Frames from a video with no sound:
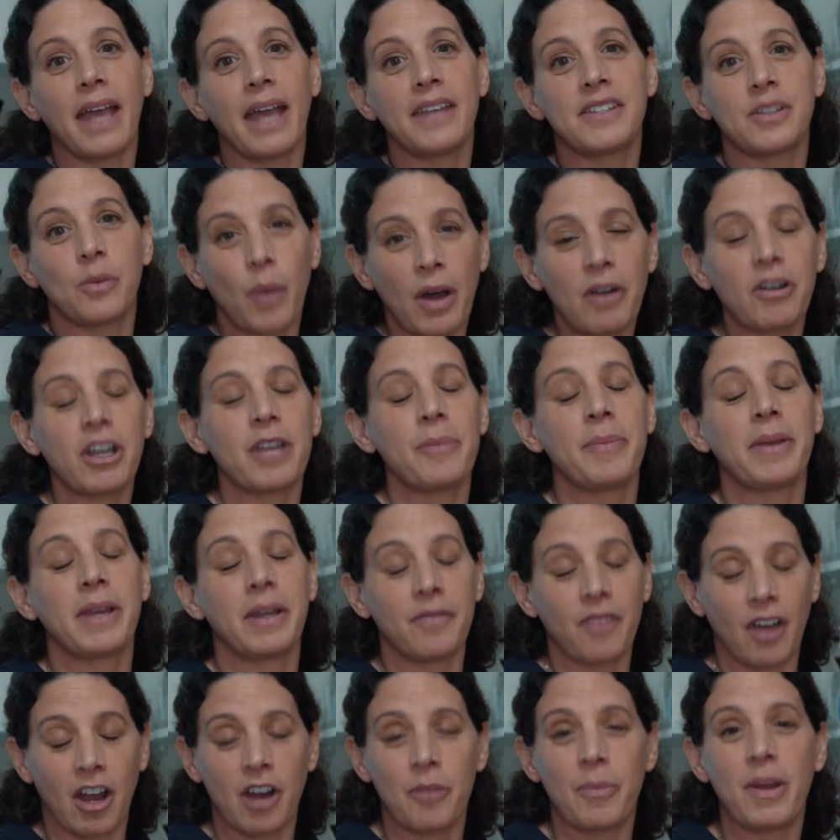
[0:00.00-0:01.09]
is a welcoming
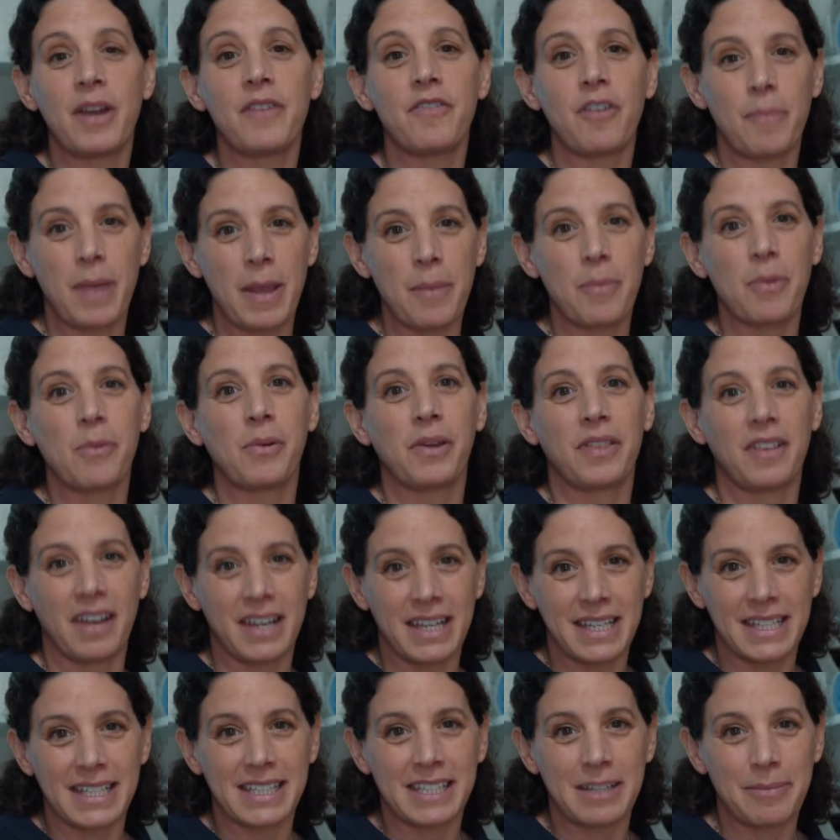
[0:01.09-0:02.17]
environment for people with
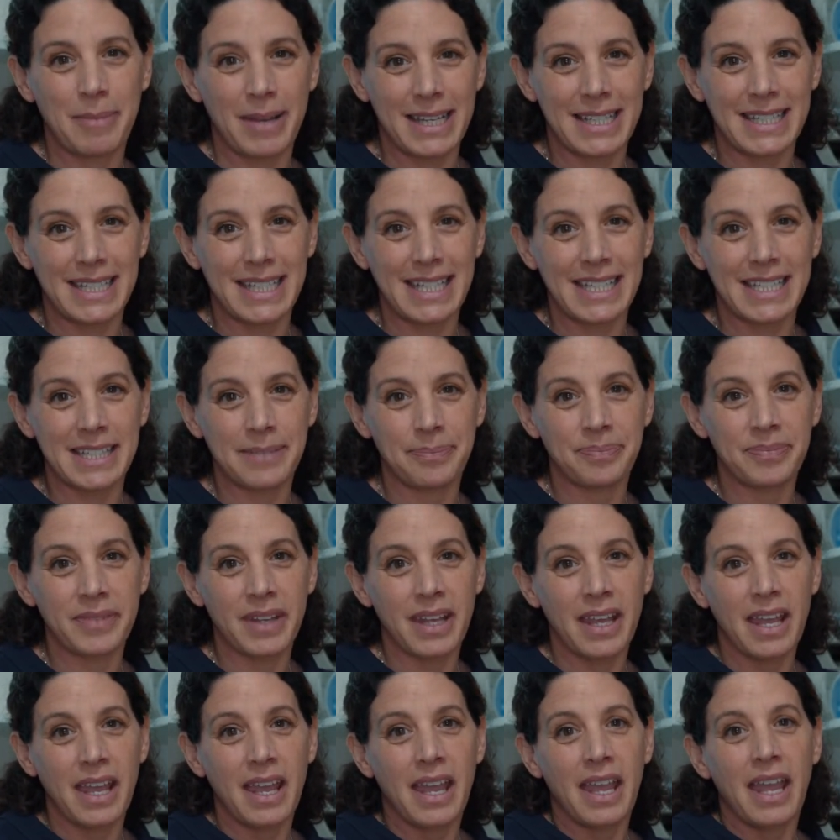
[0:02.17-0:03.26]
learning disabilities.
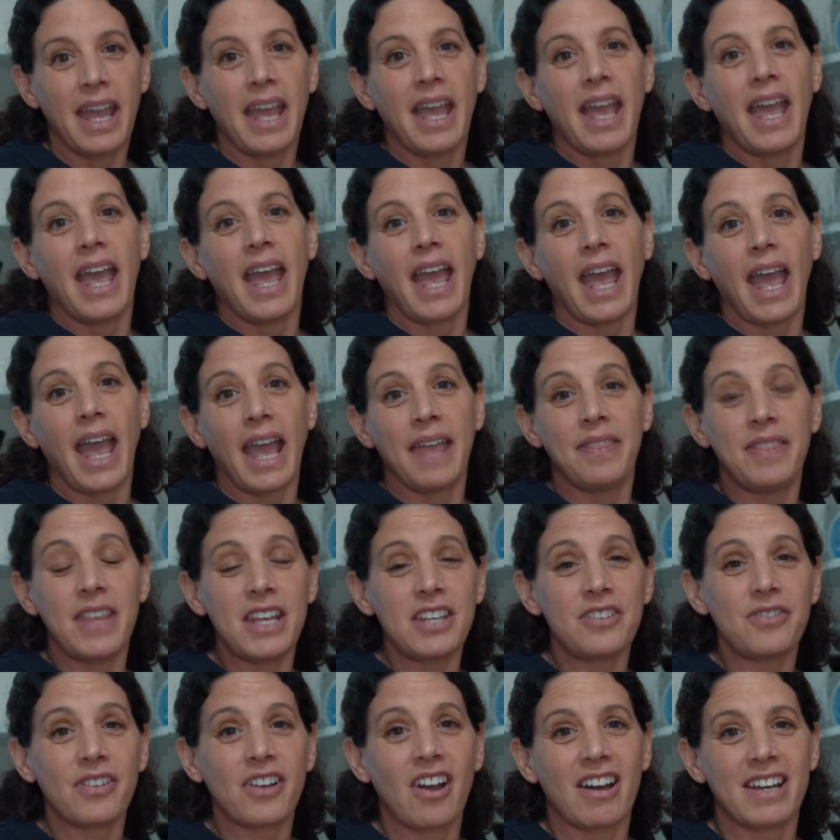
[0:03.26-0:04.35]
In
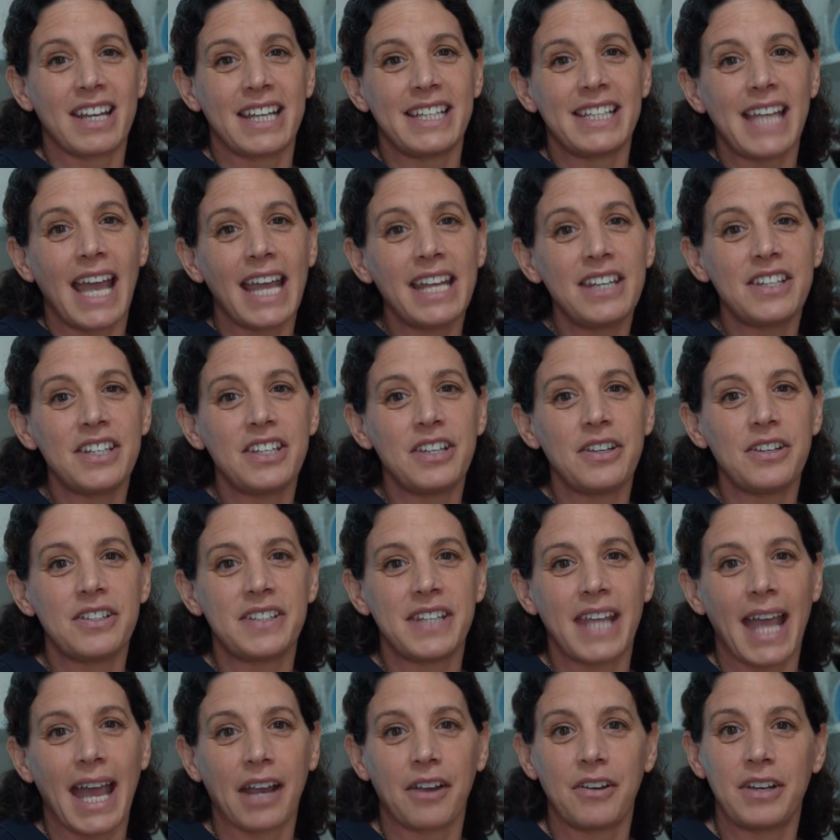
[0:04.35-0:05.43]
this regard, I tend to use
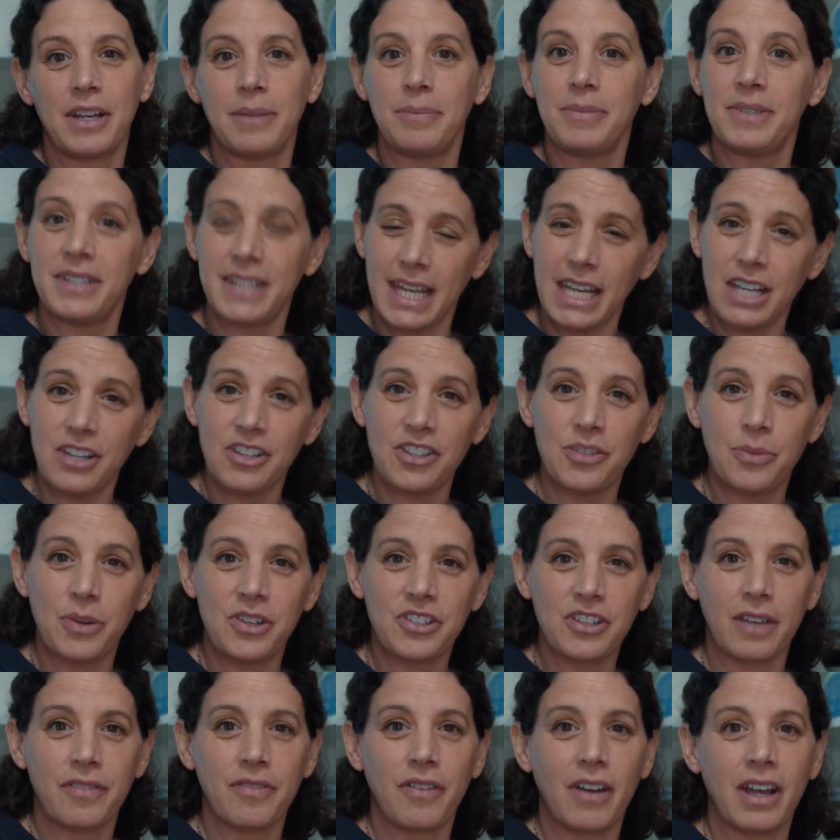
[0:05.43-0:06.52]
the acronym TEACH, which
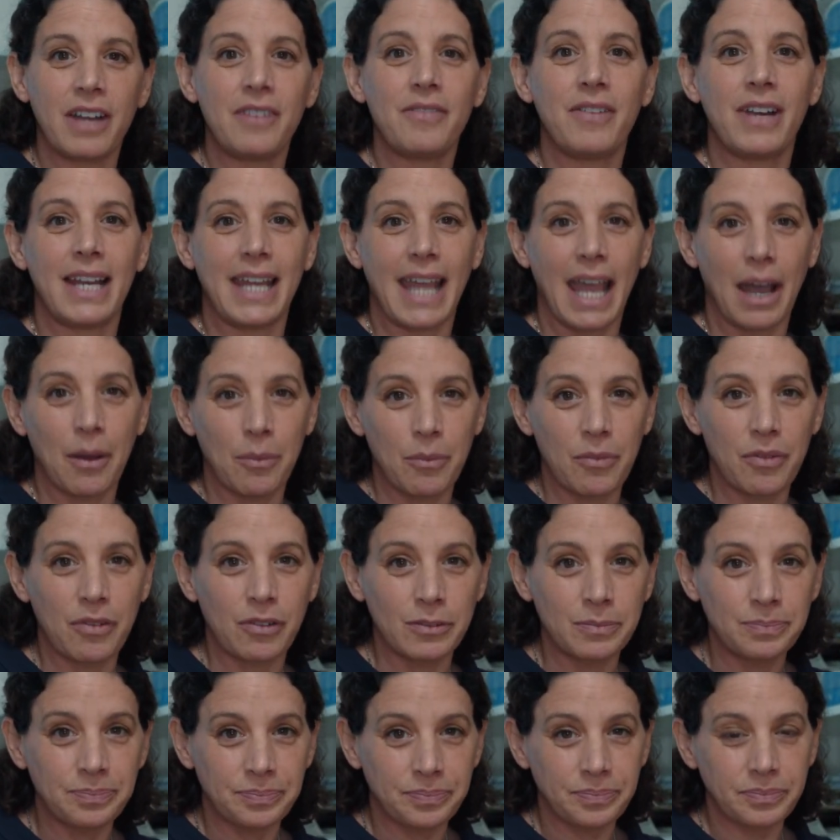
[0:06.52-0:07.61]
I find really helpful.